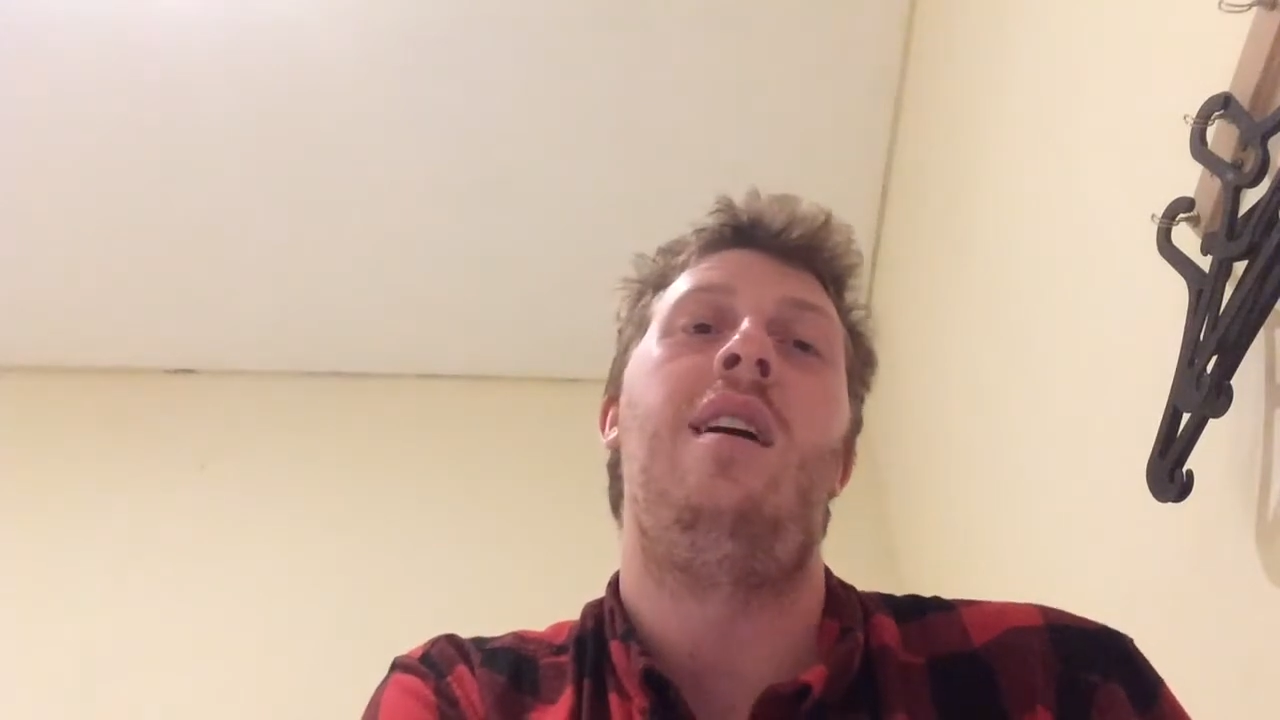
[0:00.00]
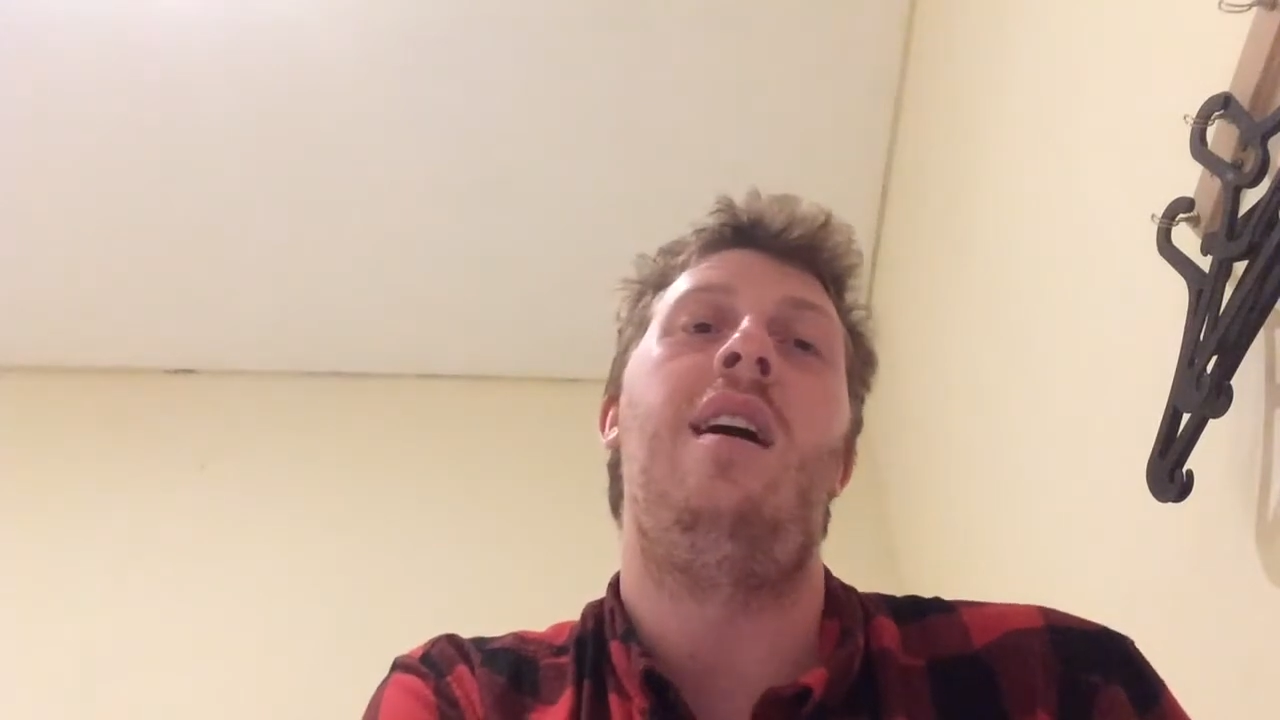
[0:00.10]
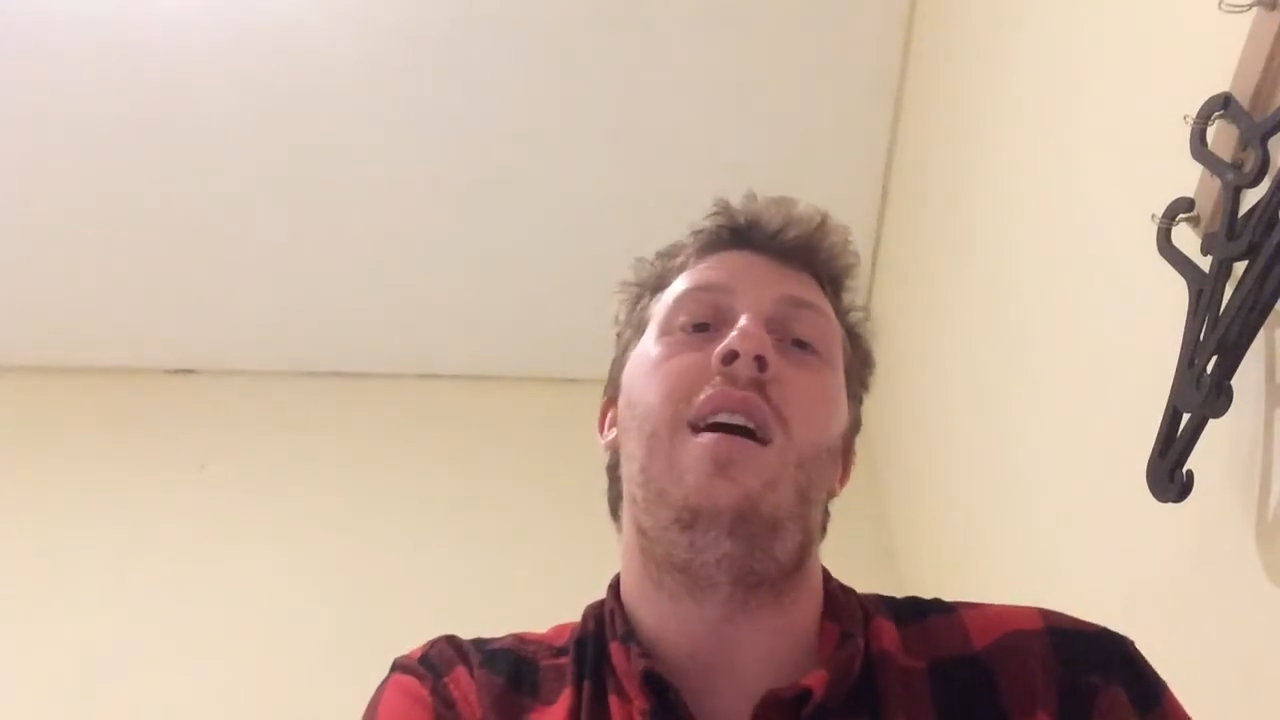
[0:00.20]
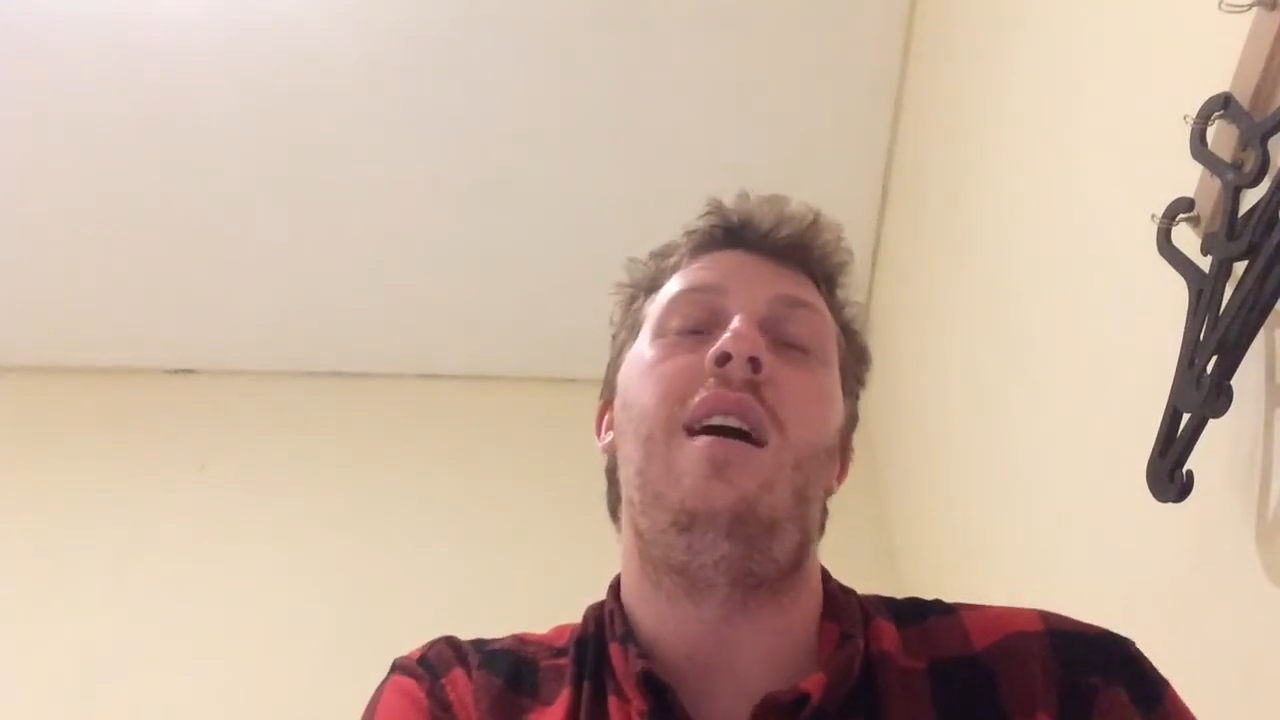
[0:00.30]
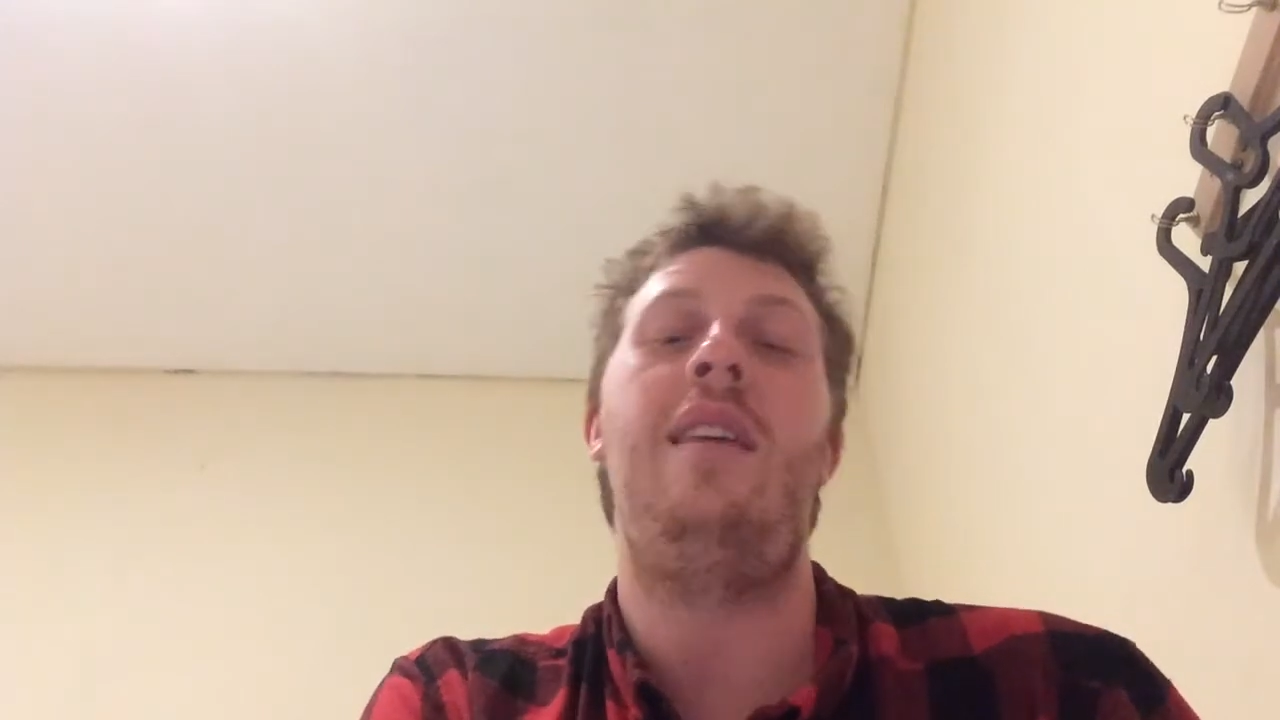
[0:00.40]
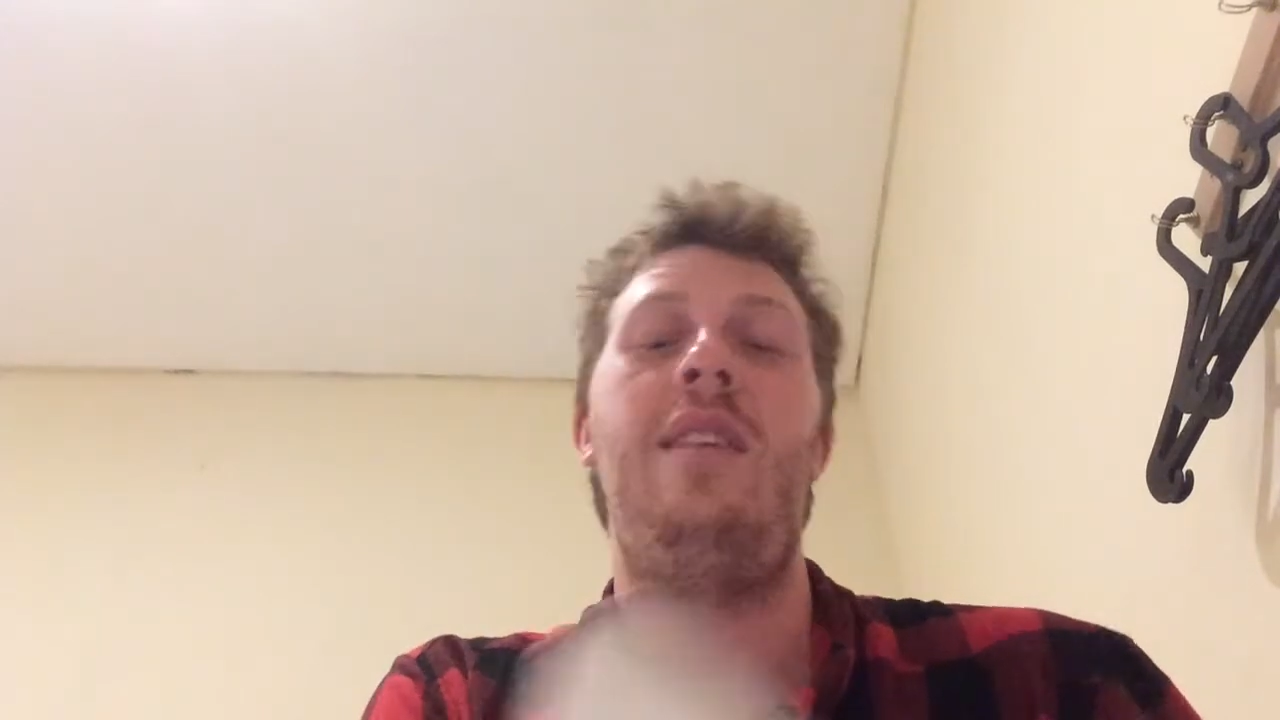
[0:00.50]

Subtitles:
I